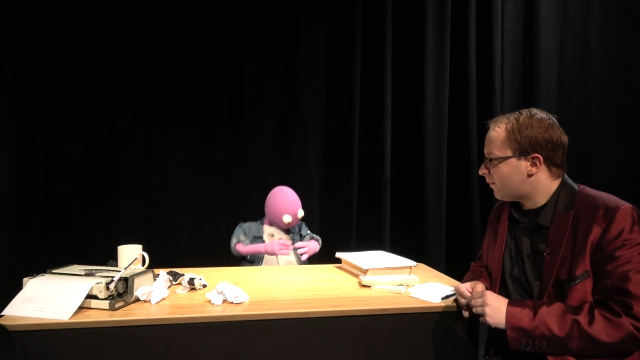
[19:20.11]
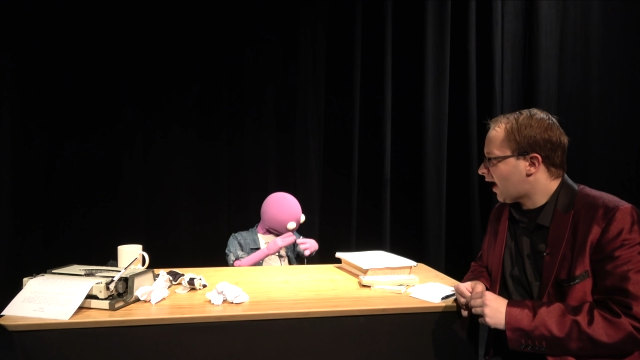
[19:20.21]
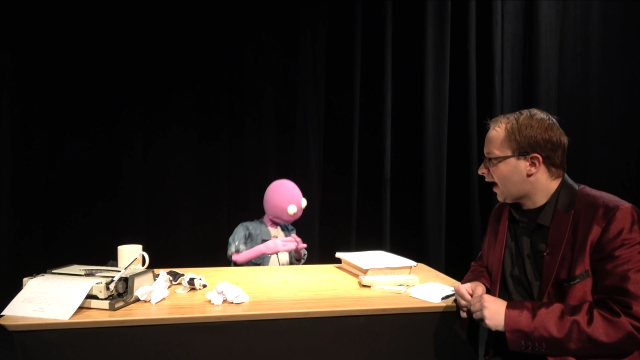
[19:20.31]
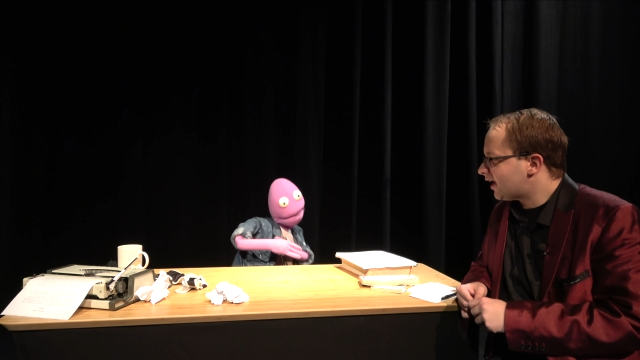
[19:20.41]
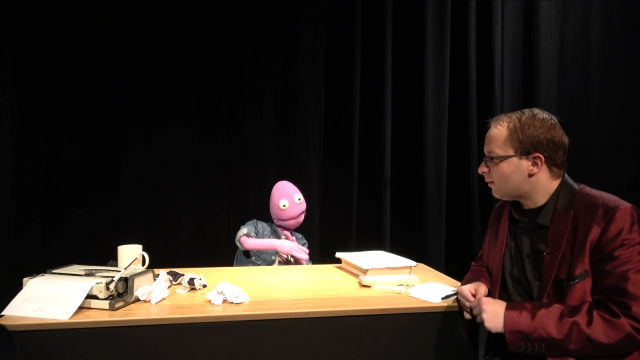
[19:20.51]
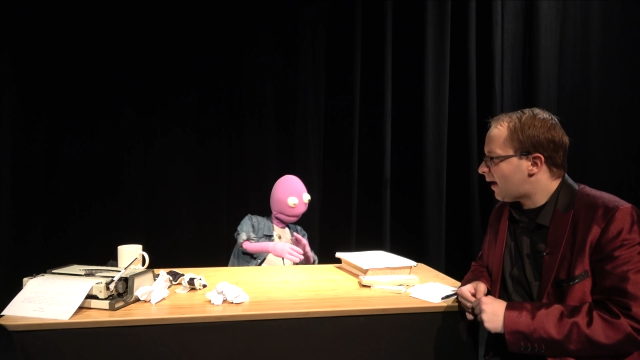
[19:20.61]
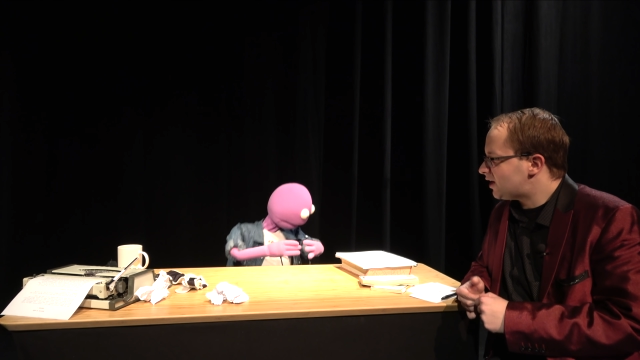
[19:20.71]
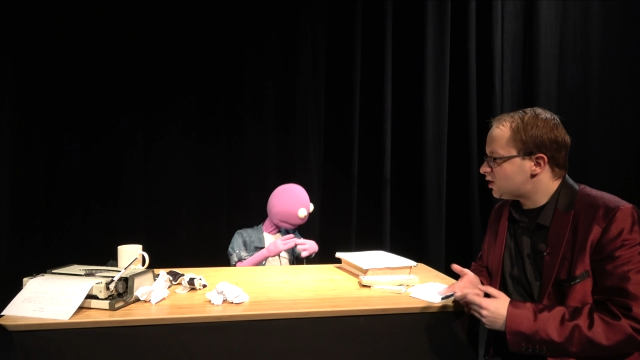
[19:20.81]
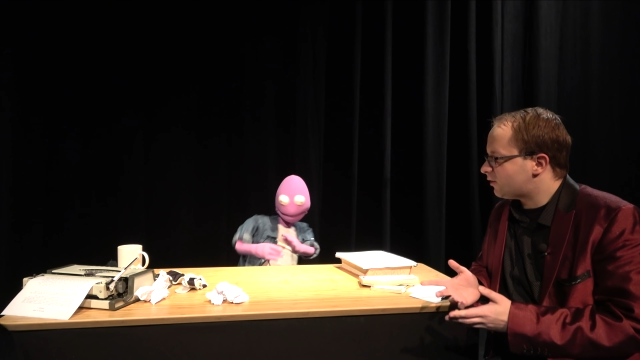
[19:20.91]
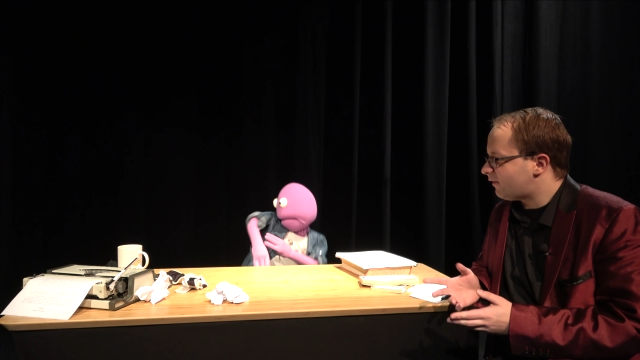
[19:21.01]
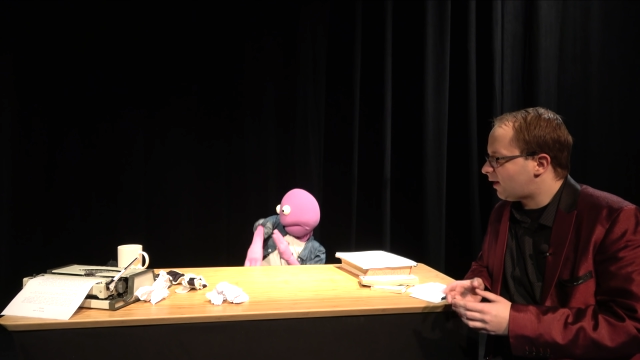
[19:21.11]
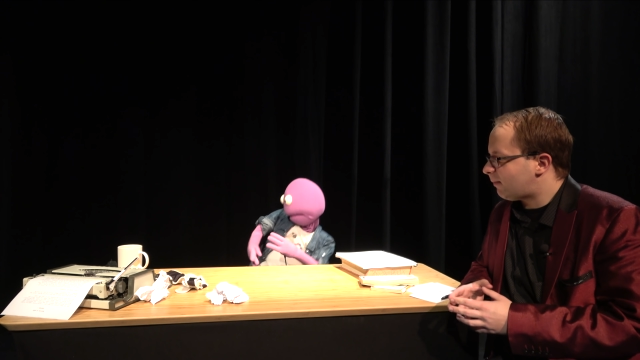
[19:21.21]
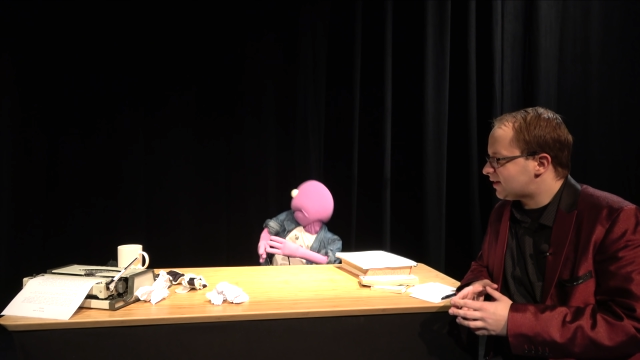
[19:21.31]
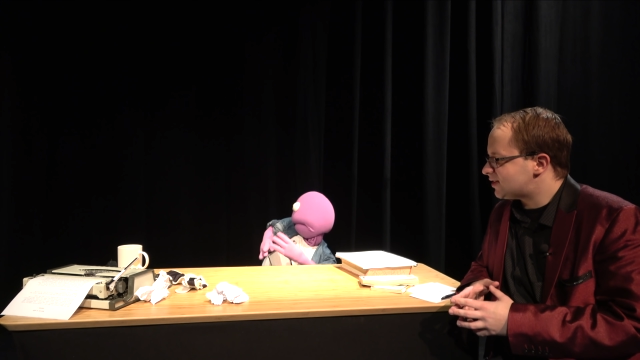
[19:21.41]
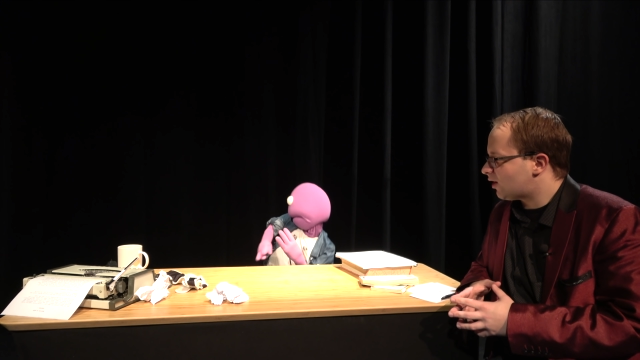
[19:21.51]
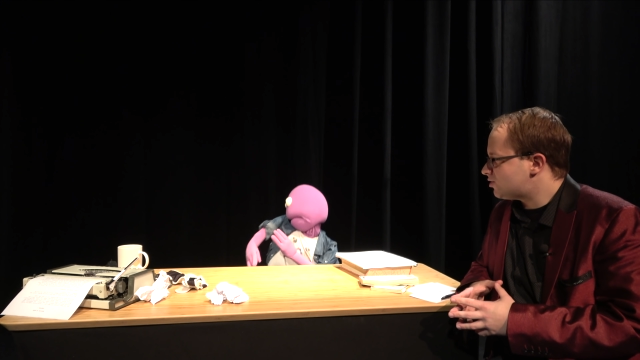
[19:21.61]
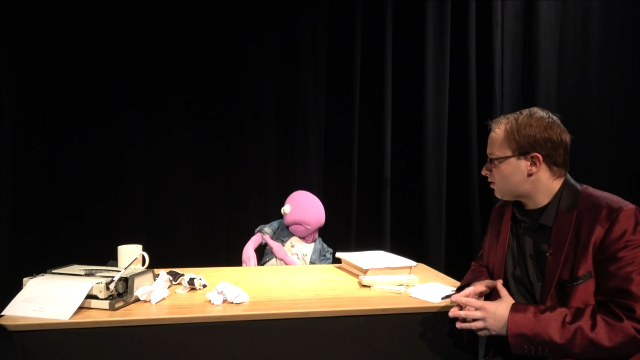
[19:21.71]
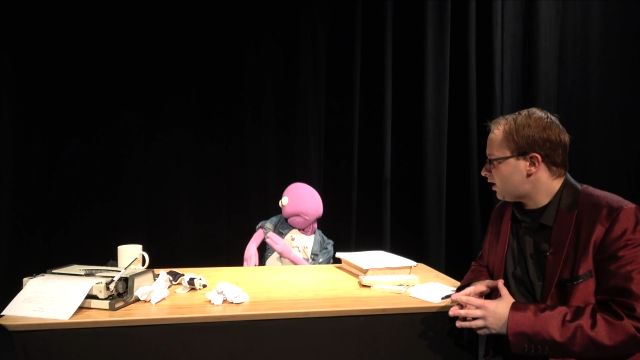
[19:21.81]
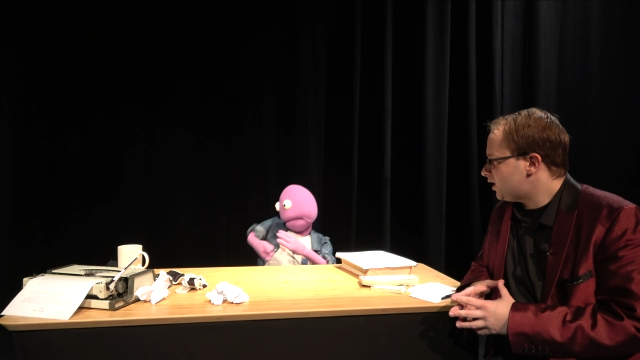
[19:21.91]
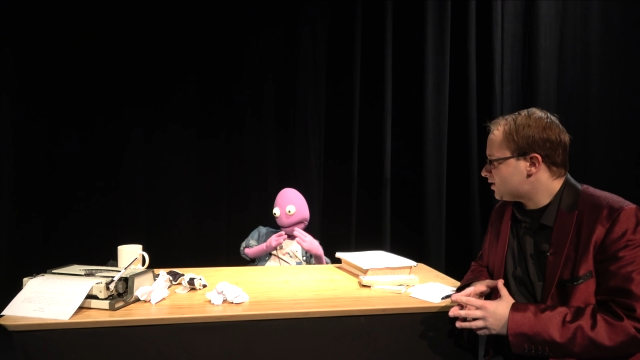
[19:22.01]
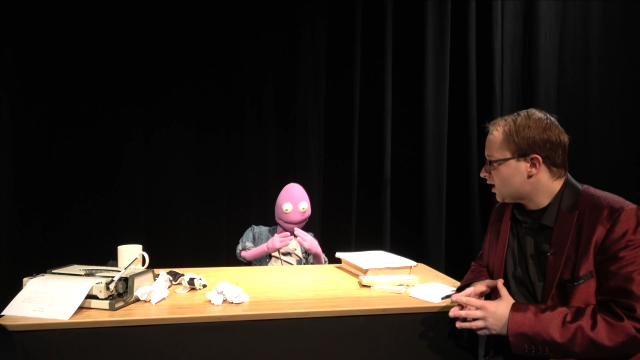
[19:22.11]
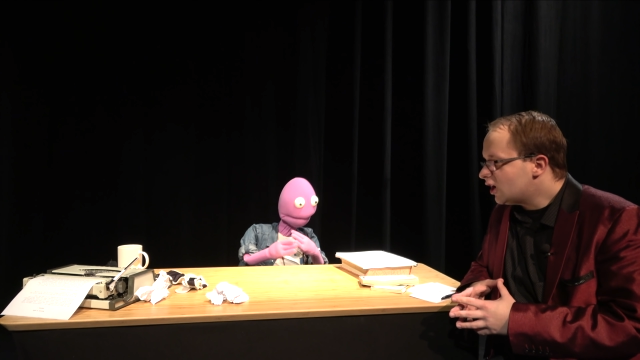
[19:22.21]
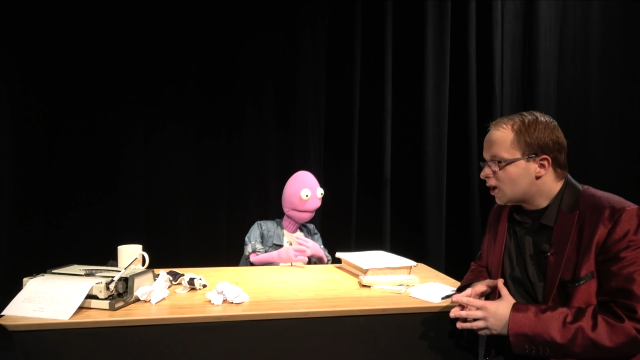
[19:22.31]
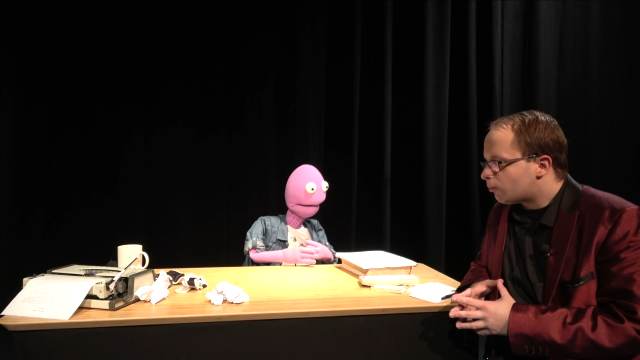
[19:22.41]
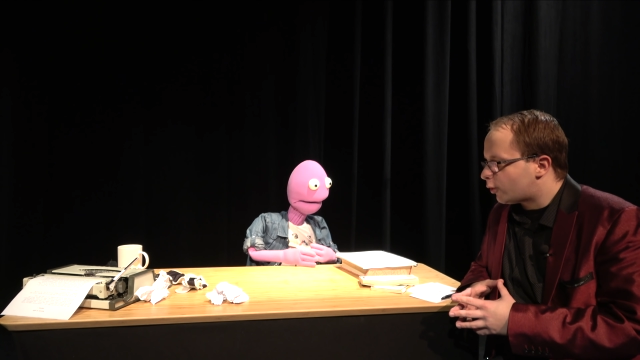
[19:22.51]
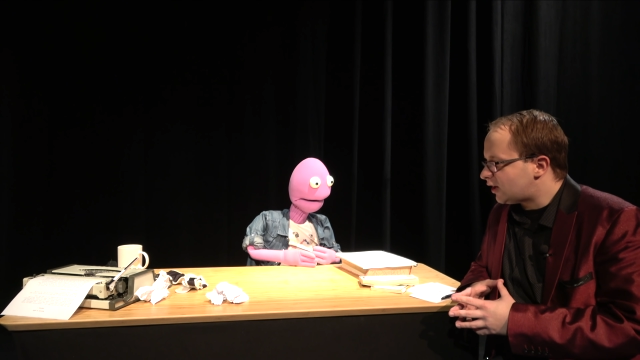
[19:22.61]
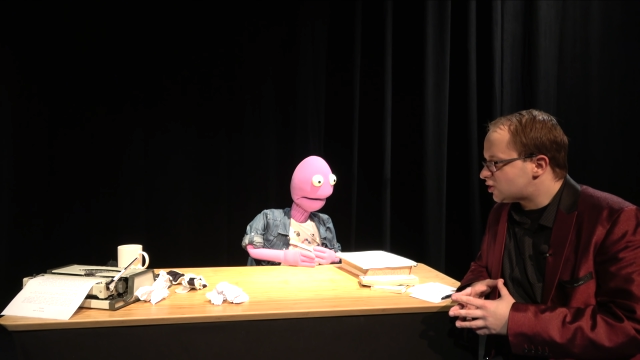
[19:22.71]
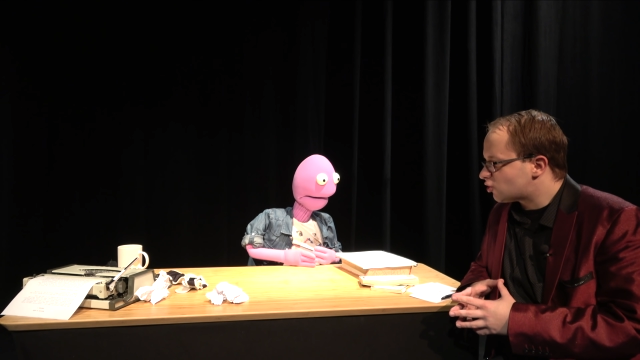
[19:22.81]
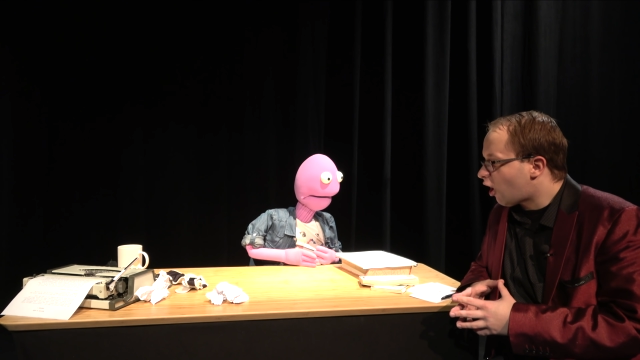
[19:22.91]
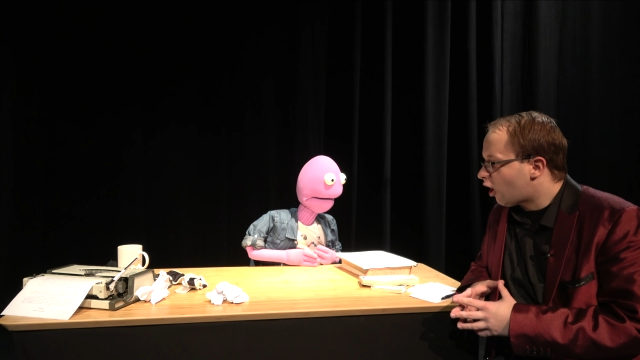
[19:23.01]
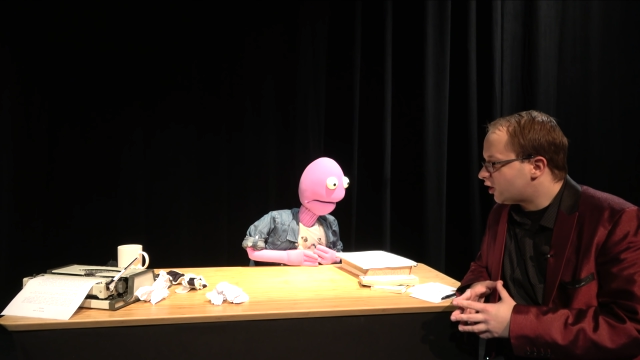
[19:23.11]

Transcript: but I can imagine your fan base in Australia is pretty strong.